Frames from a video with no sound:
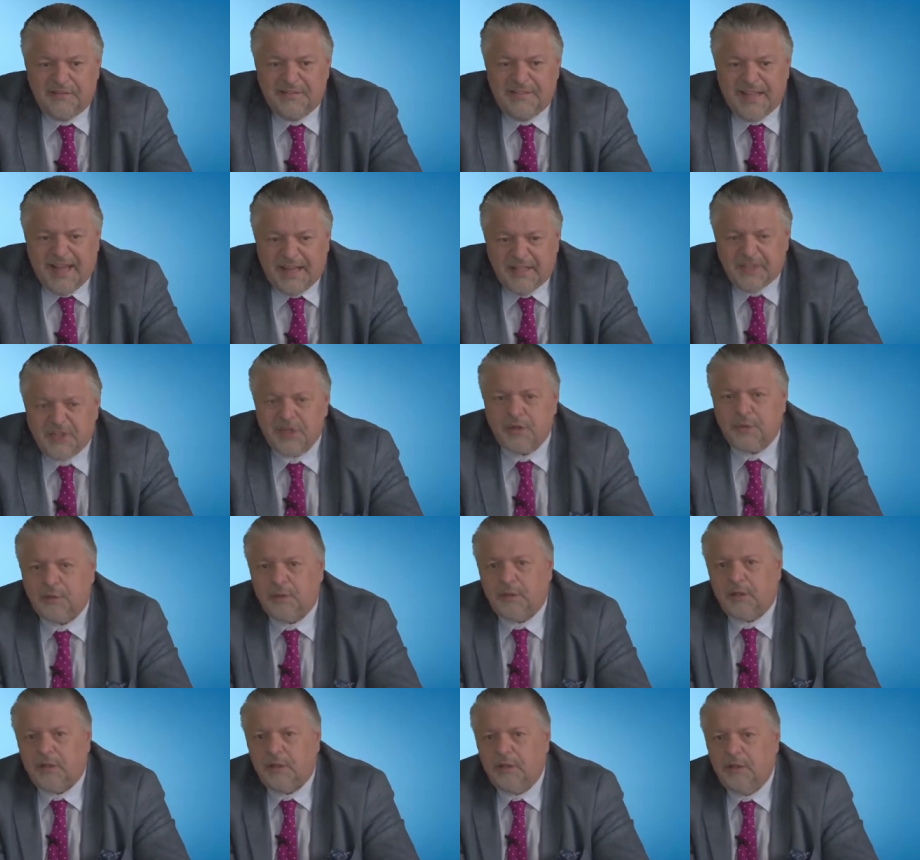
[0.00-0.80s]

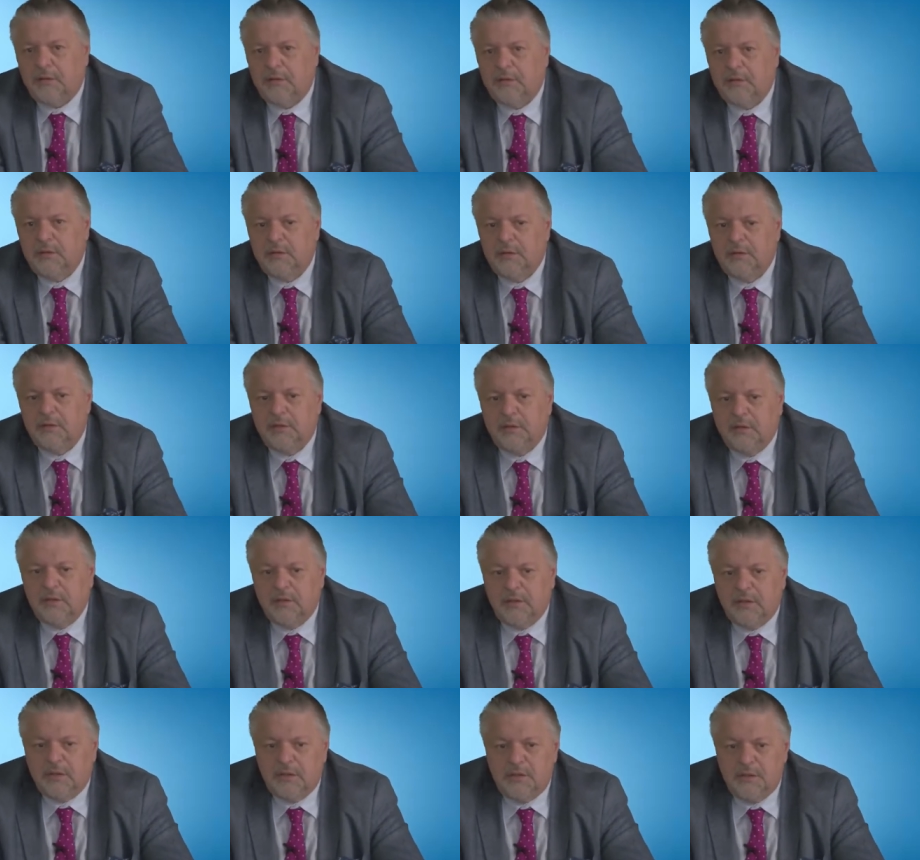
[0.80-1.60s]
natural
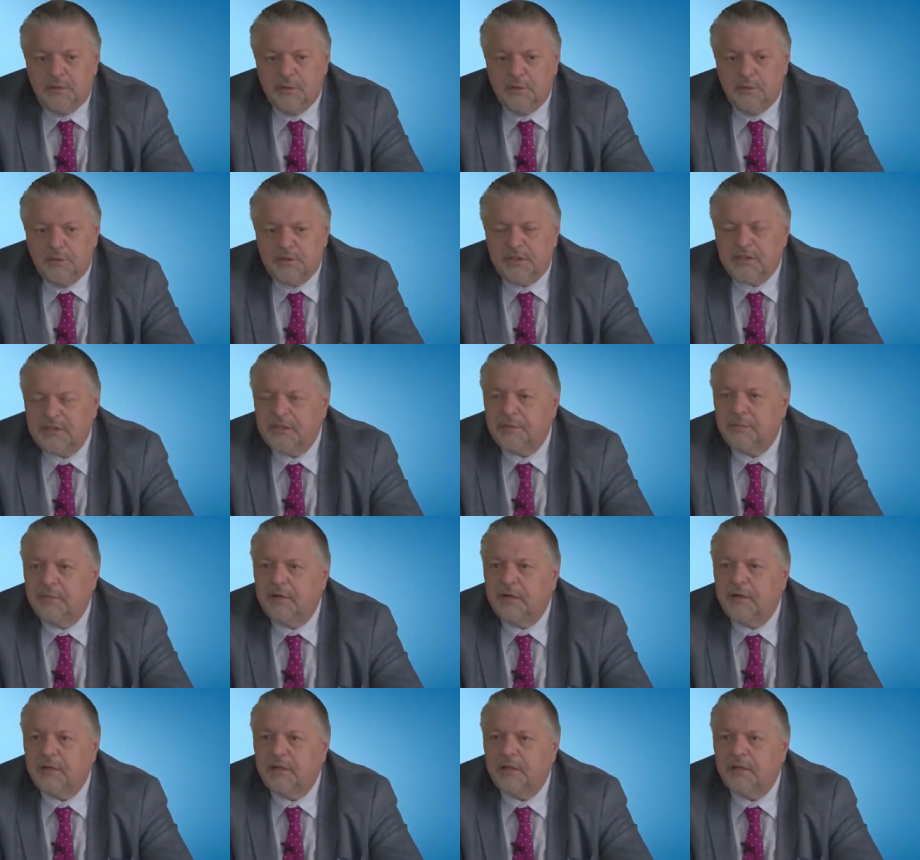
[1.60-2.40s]
uses a
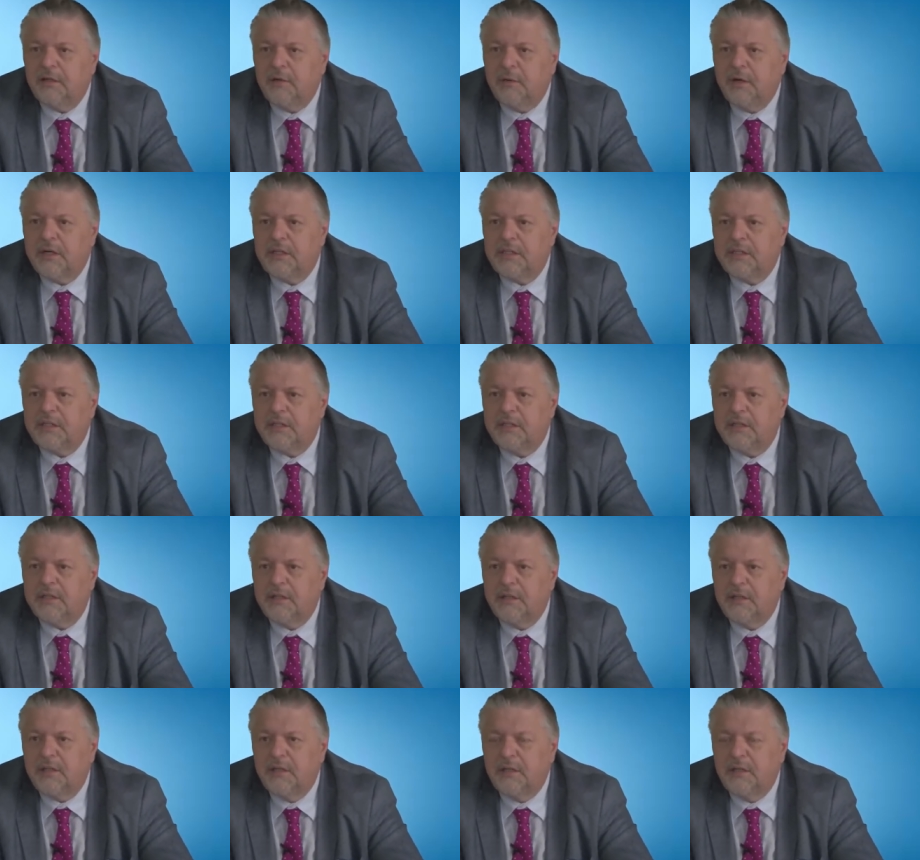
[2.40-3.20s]
miracle question.